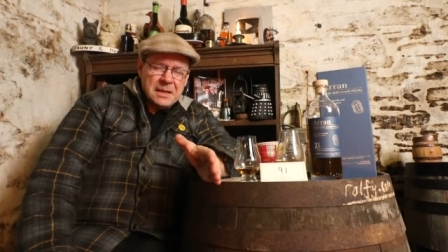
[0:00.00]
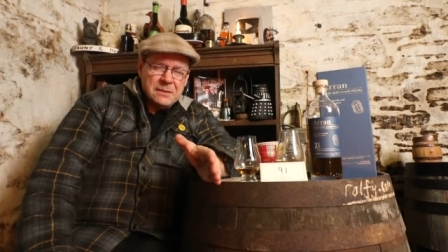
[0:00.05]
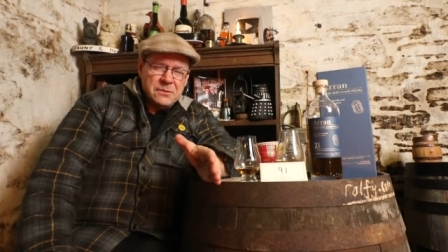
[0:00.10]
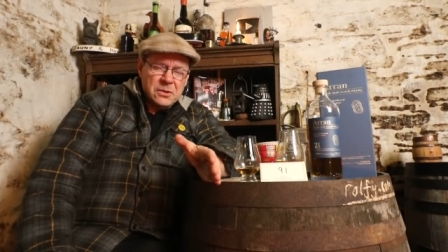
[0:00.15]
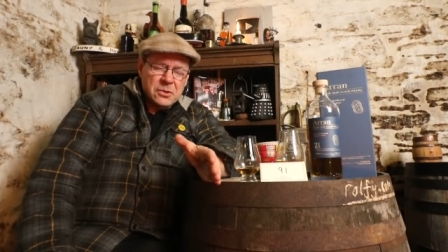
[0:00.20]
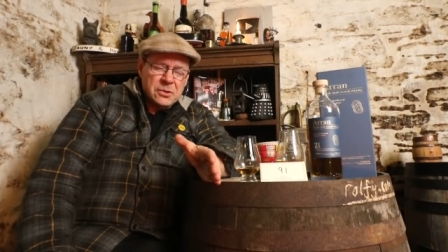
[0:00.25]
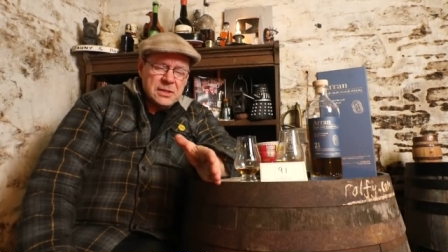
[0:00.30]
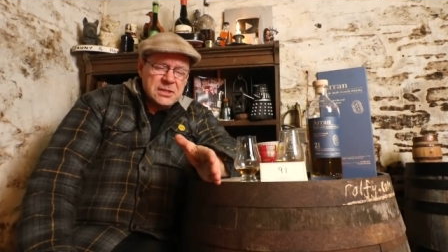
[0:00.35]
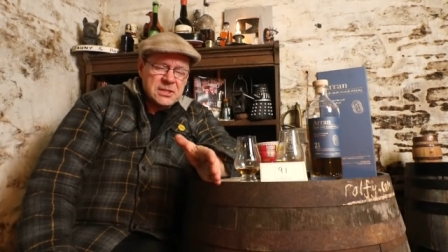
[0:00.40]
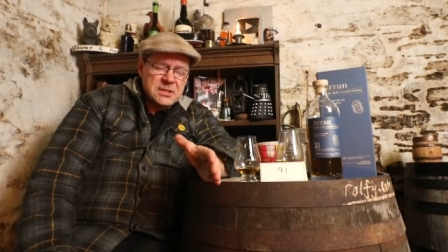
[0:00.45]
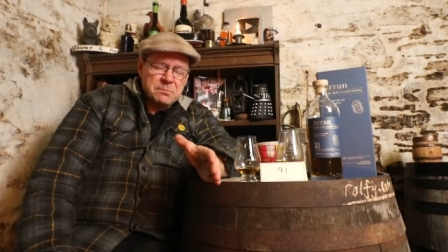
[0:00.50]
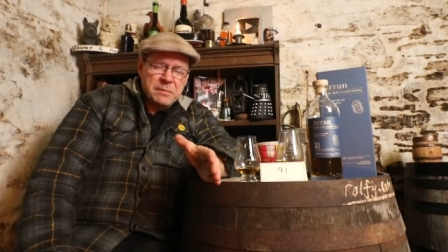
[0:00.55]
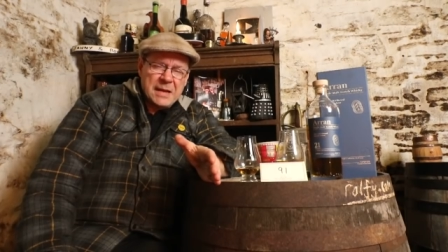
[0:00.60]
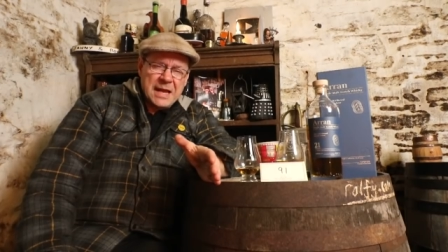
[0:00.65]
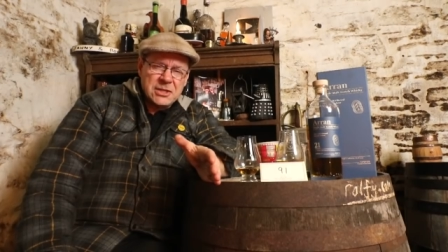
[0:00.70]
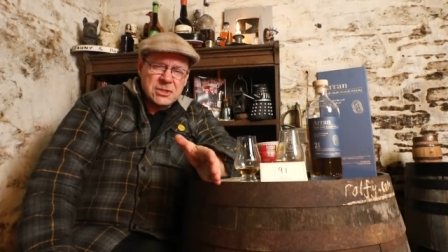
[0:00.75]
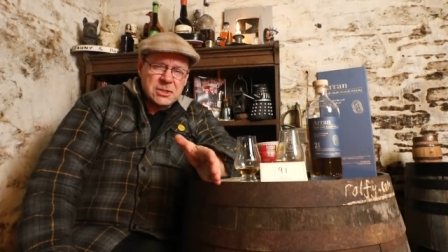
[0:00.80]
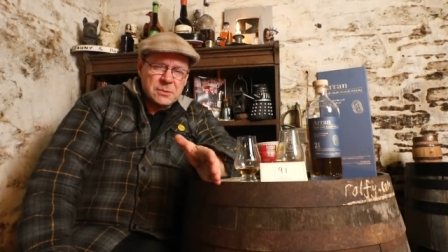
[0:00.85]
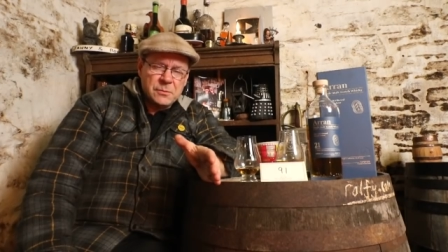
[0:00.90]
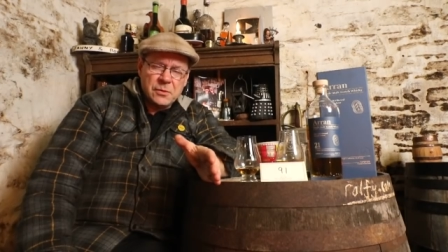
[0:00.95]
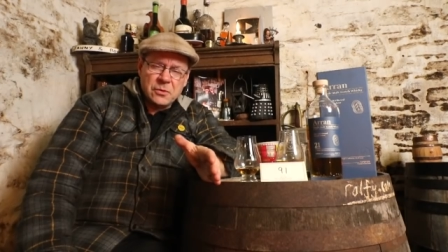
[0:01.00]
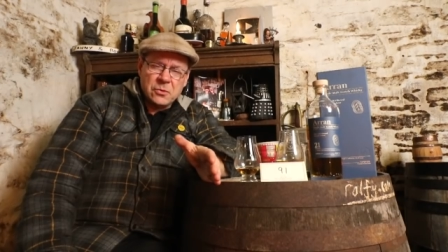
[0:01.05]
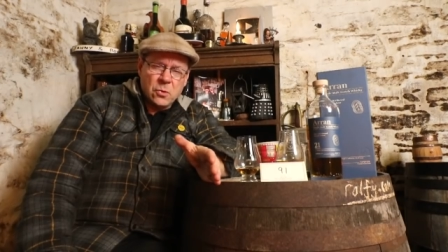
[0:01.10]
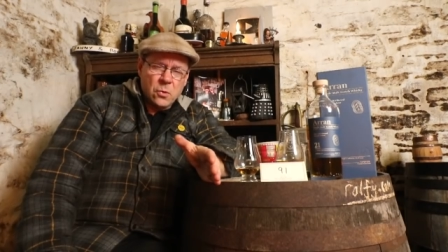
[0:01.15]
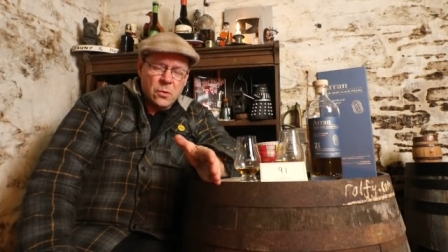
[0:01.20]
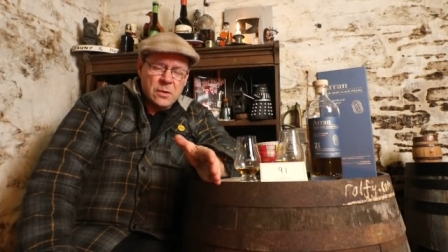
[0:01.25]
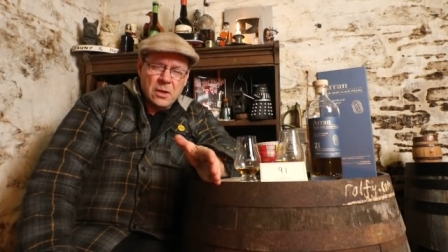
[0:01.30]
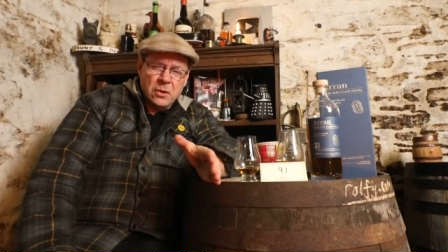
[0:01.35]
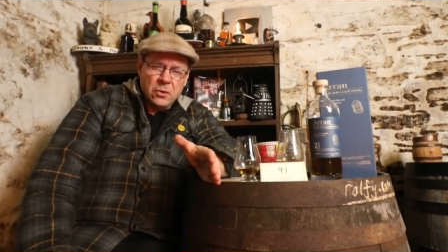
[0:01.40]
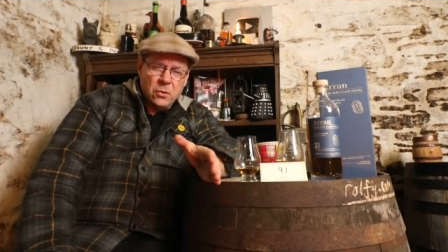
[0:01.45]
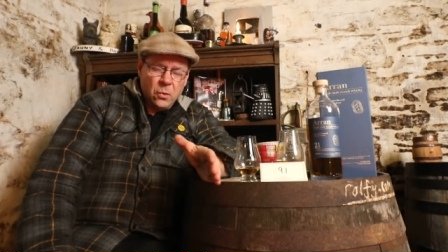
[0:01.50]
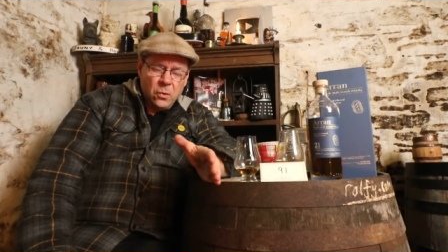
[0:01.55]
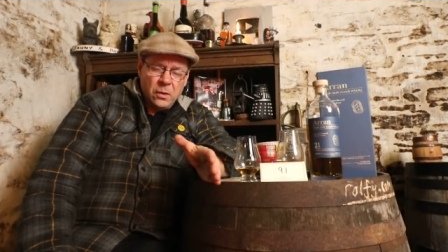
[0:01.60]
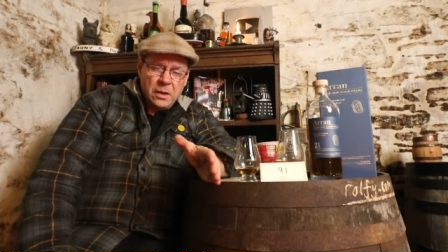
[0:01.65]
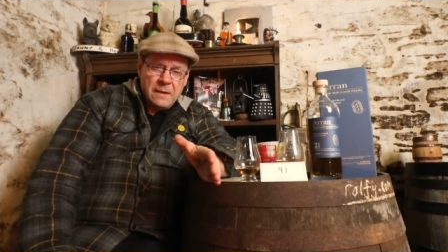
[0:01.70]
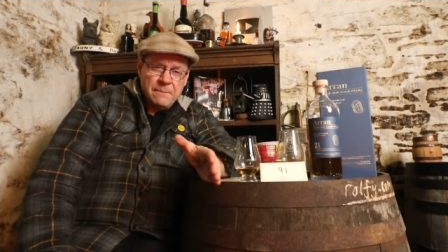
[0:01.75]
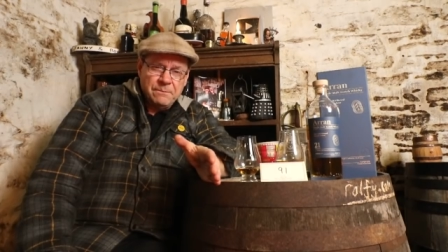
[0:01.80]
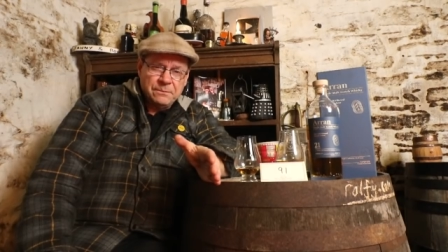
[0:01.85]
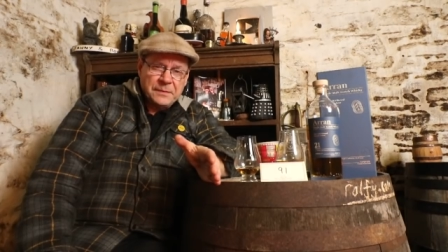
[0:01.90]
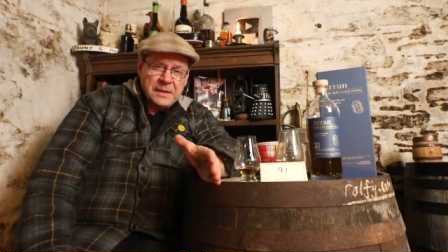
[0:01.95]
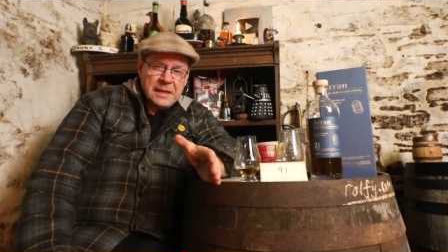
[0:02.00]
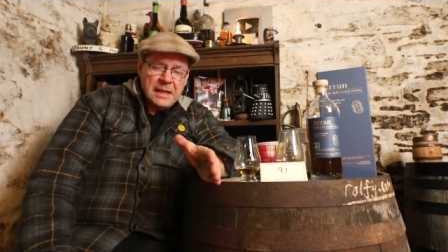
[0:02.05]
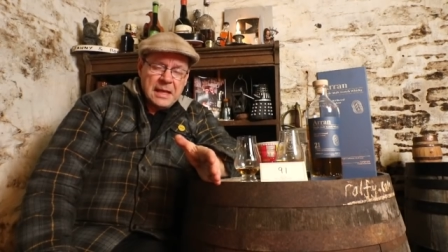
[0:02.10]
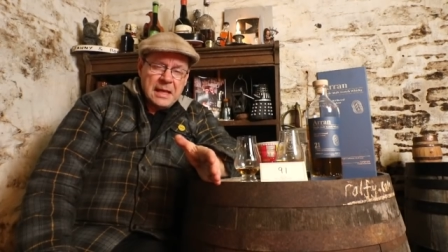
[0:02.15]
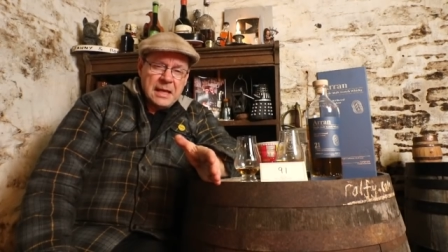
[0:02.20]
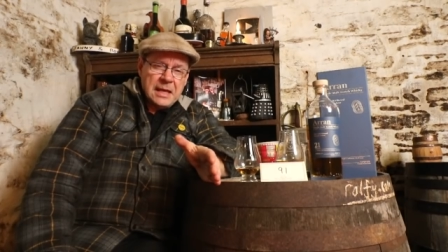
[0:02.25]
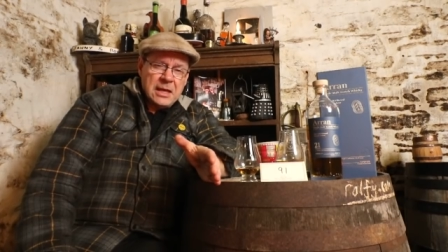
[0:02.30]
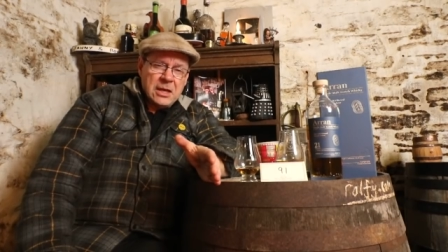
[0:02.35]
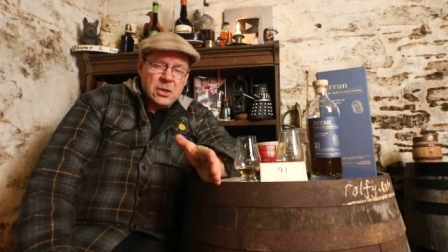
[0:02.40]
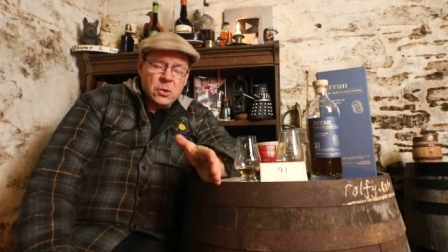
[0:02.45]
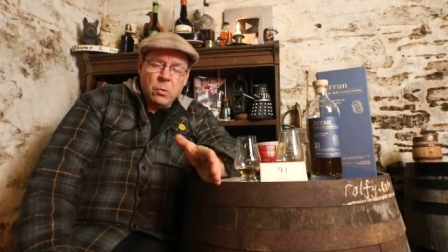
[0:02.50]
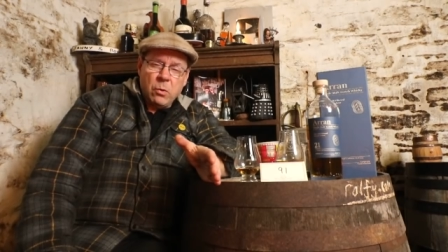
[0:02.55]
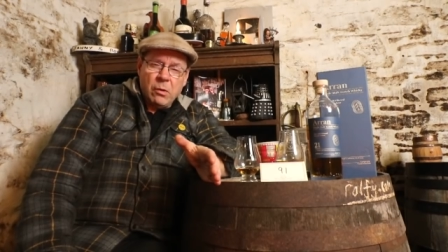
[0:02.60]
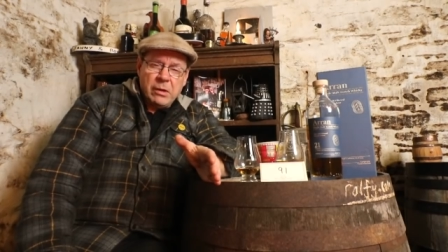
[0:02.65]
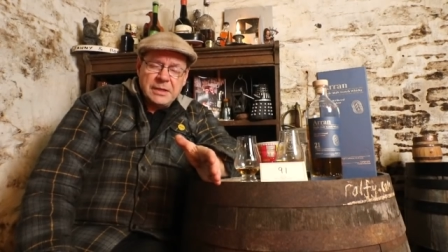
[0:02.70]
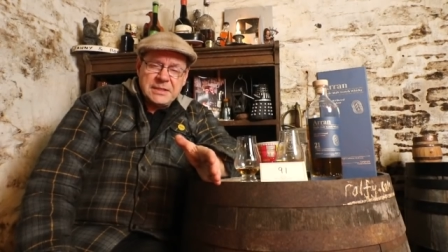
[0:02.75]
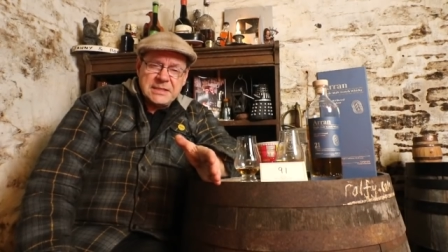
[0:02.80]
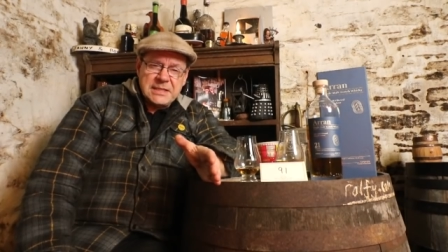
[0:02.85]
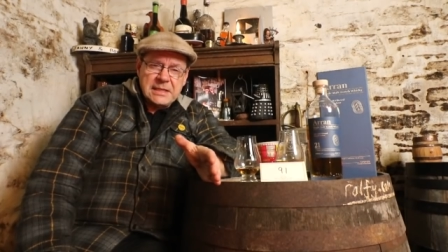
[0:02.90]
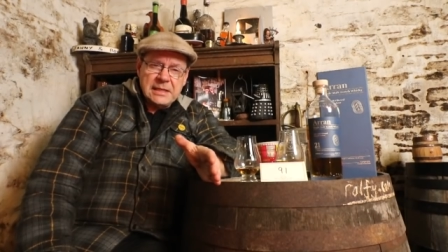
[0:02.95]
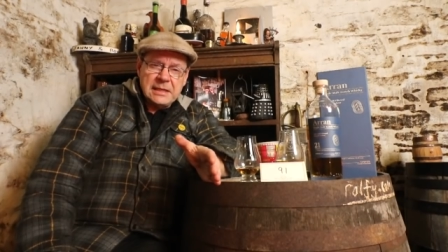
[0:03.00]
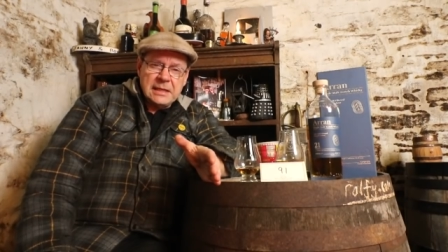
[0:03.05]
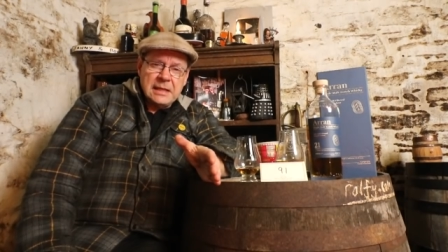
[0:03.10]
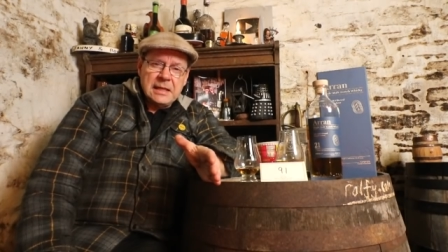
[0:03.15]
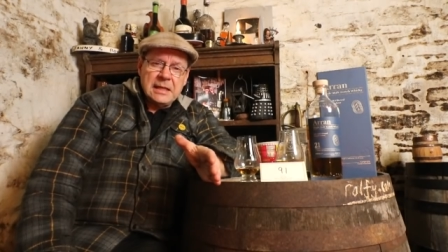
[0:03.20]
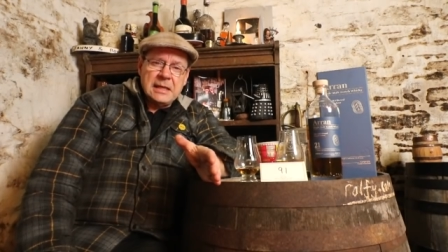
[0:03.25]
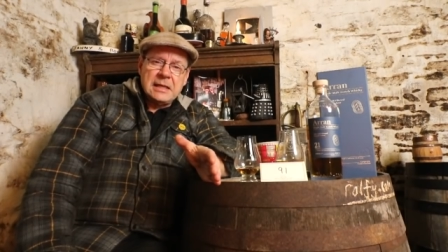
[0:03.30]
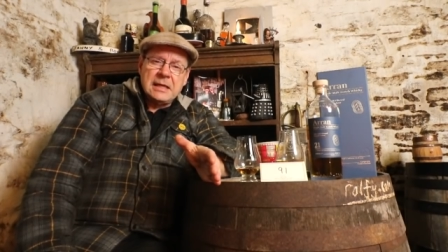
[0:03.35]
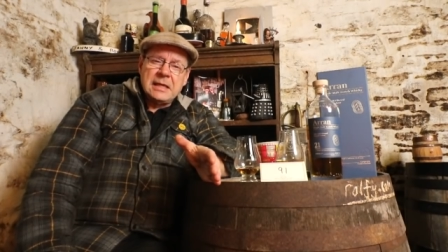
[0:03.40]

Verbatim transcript: if you're going to splash them with Coca Cola, quality,